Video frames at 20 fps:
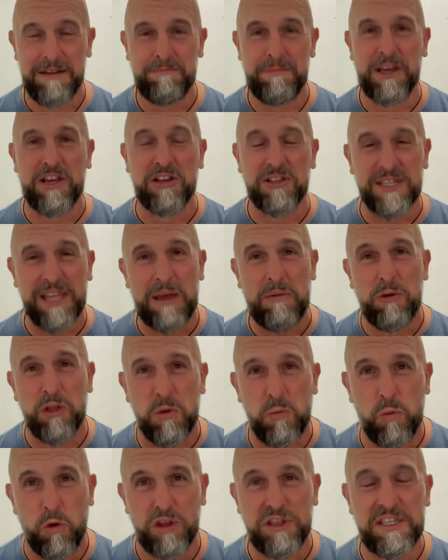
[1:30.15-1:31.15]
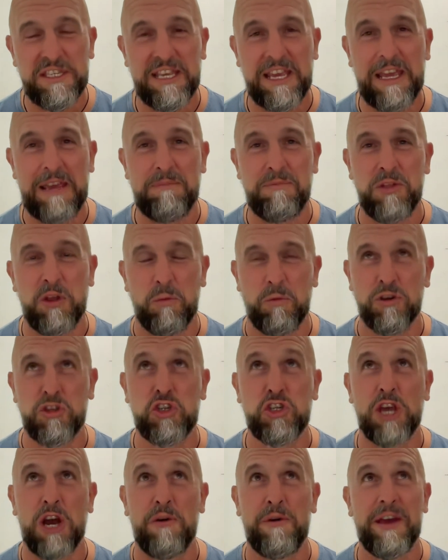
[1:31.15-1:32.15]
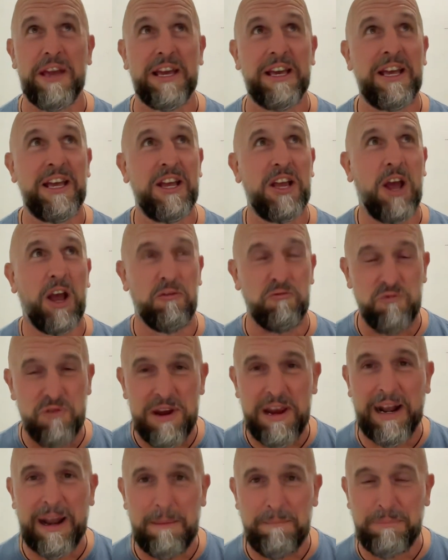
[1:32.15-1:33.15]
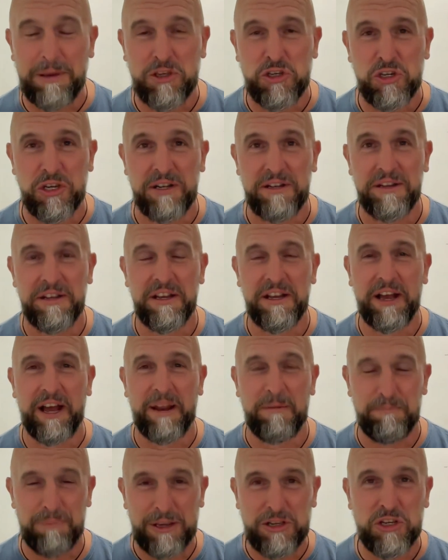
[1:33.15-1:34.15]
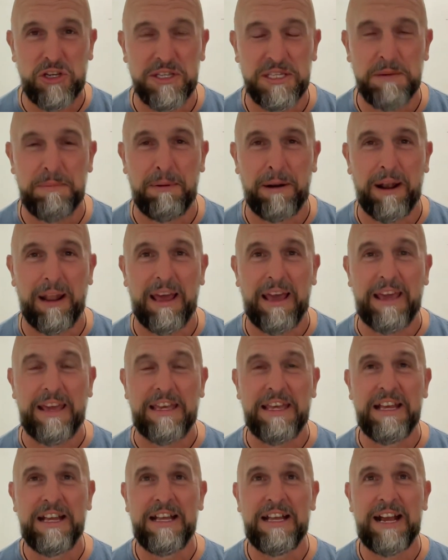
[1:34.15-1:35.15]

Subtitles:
because they were the one team that was showing real ambition, ambition to play,